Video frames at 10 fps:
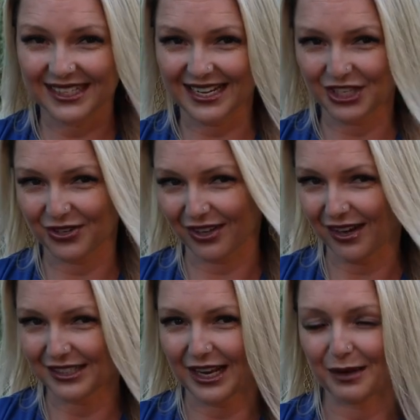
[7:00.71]
the nitric
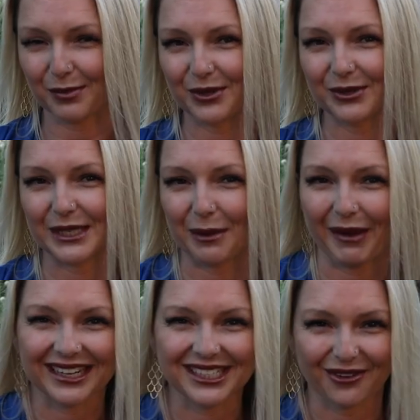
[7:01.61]
oxide producing
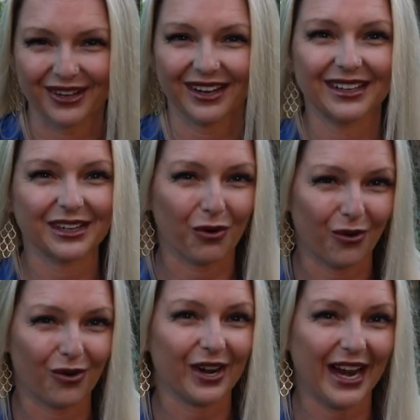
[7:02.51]
bacteria in our
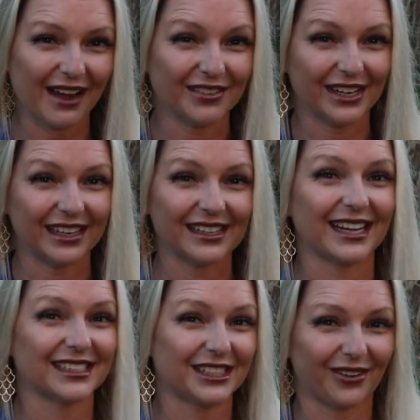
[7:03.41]
oral cavity,
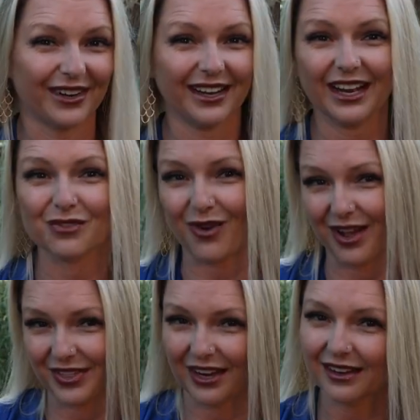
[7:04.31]
Neisseria and
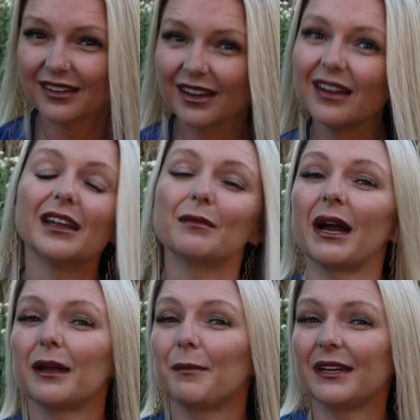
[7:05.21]
Rothia, in
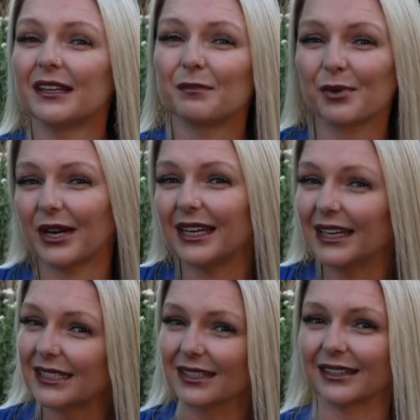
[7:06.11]
my opinion, pretty
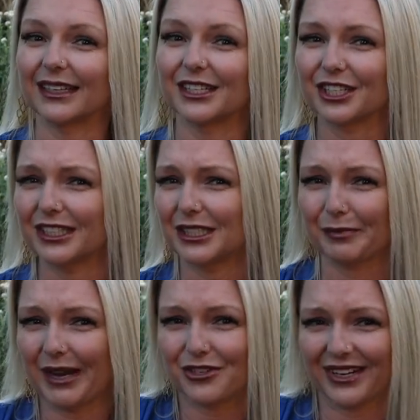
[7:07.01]
easily,
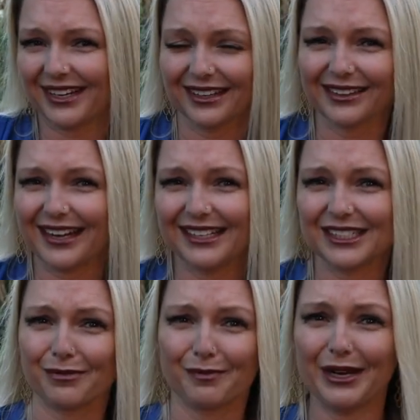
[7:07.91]
just by drinking
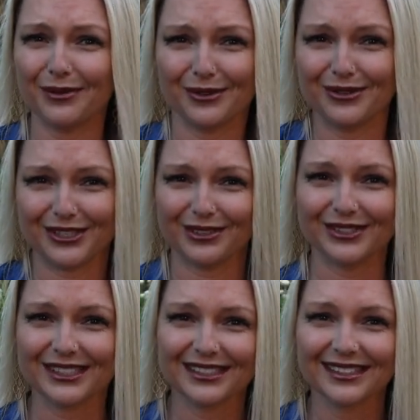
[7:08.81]
lettuce or beetroot
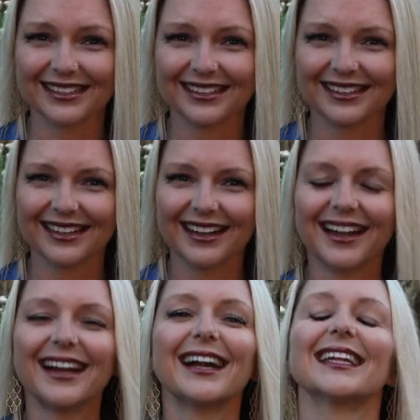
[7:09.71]
juice.
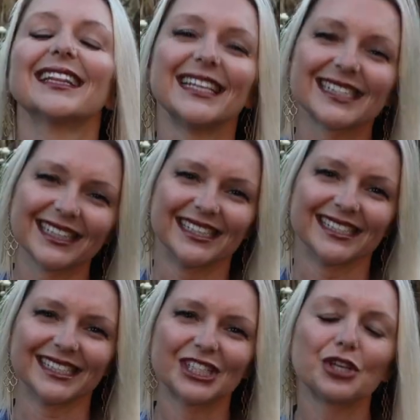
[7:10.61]
This
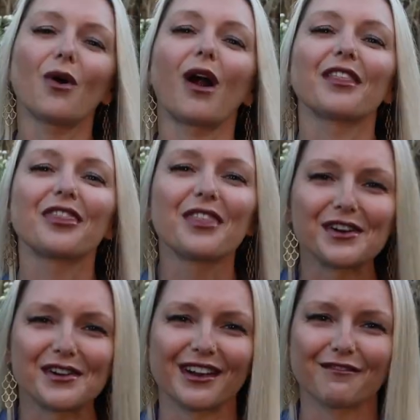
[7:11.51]
leads us to our
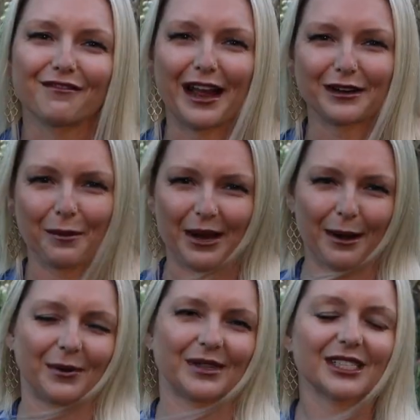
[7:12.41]
third and final
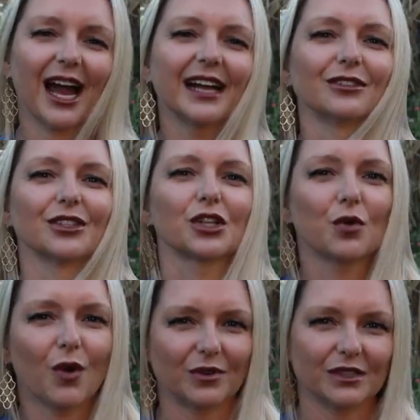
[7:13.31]
paper titled,
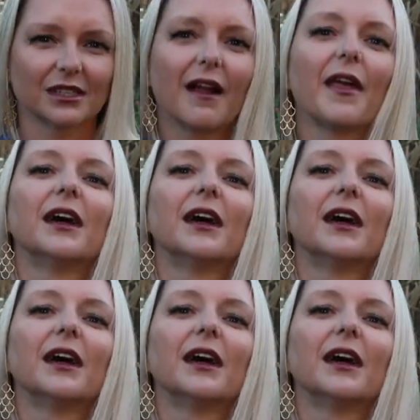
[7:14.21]
quote,